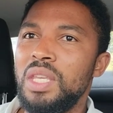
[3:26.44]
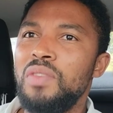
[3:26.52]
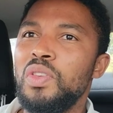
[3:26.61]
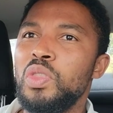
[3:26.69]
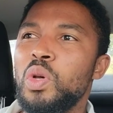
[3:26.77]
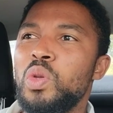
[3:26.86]

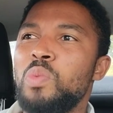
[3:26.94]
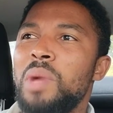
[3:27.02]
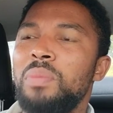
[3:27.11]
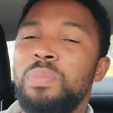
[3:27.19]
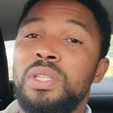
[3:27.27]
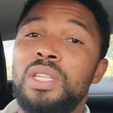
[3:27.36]
even though you
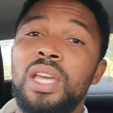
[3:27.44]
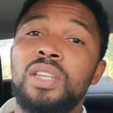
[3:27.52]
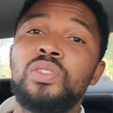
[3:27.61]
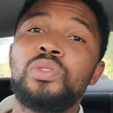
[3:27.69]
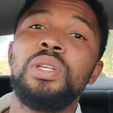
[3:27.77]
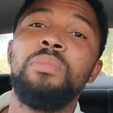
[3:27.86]
might be
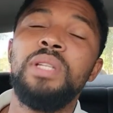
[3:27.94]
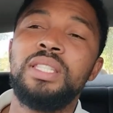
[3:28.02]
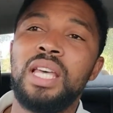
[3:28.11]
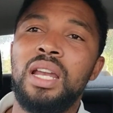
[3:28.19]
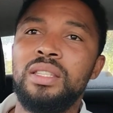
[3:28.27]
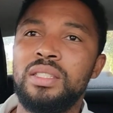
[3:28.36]
extremely
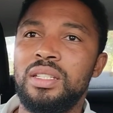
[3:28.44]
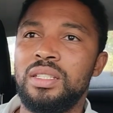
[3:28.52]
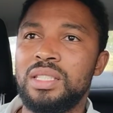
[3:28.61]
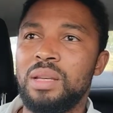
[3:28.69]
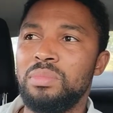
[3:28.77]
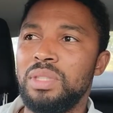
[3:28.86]
talented
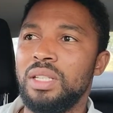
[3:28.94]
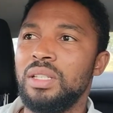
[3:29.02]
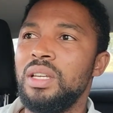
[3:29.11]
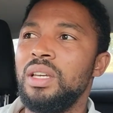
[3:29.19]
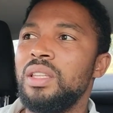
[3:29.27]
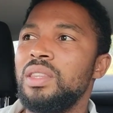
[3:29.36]
in something,
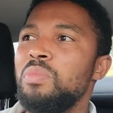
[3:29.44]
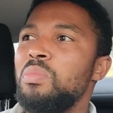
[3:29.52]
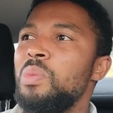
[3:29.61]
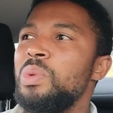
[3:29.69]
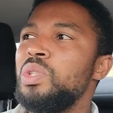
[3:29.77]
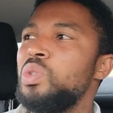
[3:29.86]
the
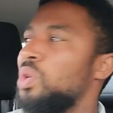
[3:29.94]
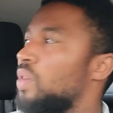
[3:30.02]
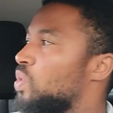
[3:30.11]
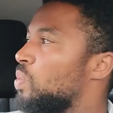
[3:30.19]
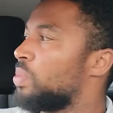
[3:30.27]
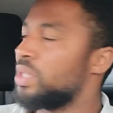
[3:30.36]
moment you
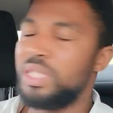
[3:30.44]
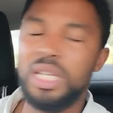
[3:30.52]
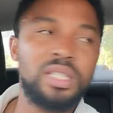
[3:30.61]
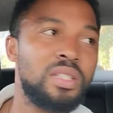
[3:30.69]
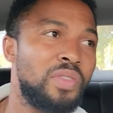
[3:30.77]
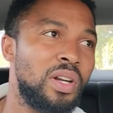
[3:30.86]
have to
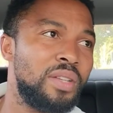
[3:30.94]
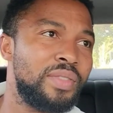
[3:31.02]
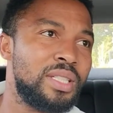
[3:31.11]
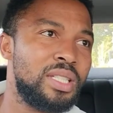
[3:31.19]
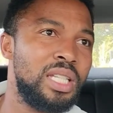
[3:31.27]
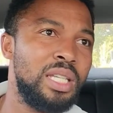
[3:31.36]
present in front of
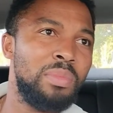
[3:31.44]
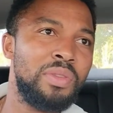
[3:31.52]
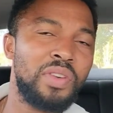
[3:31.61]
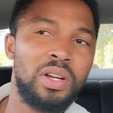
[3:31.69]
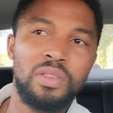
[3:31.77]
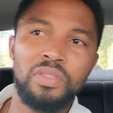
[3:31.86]
a team,
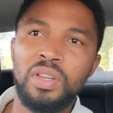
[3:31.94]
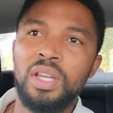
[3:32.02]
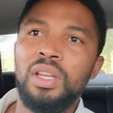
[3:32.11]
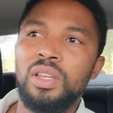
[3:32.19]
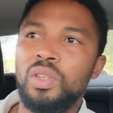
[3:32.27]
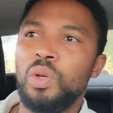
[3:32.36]
in front of
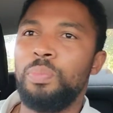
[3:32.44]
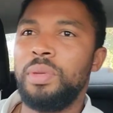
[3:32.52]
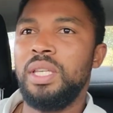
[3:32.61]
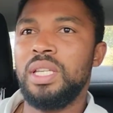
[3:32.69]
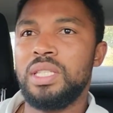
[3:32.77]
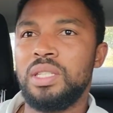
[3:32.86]
your
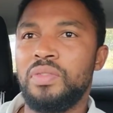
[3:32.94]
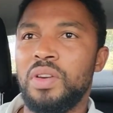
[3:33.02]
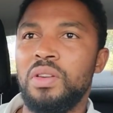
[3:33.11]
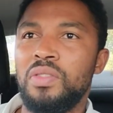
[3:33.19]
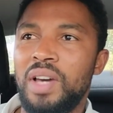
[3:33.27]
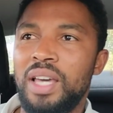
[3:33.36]
peers, in
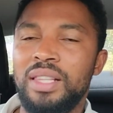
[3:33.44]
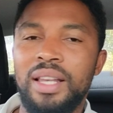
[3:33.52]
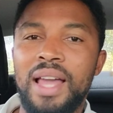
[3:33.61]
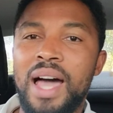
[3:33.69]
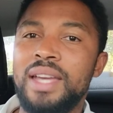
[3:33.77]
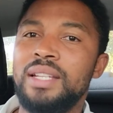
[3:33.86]
front of other
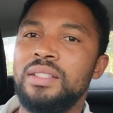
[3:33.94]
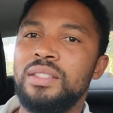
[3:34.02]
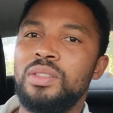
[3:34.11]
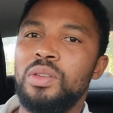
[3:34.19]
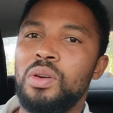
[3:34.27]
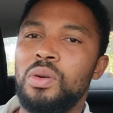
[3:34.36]

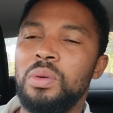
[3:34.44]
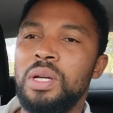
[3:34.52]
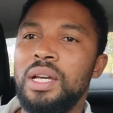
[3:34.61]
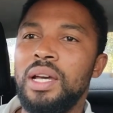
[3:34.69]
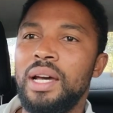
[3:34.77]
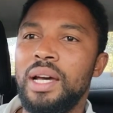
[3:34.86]
lions, you know,
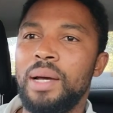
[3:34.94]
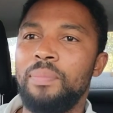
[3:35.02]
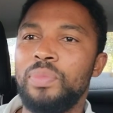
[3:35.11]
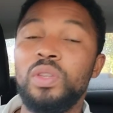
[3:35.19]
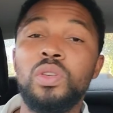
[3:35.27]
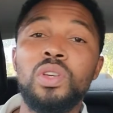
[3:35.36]

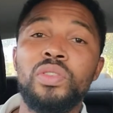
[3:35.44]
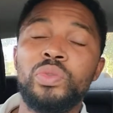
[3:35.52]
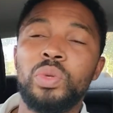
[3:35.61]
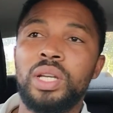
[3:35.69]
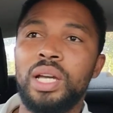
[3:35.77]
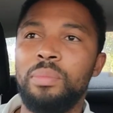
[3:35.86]
um, the
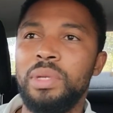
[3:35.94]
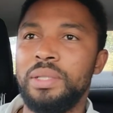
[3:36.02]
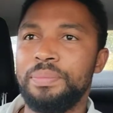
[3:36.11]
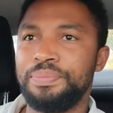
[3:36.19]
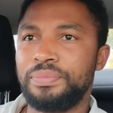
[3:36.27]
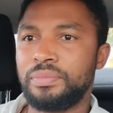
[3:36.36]
nerves will come in.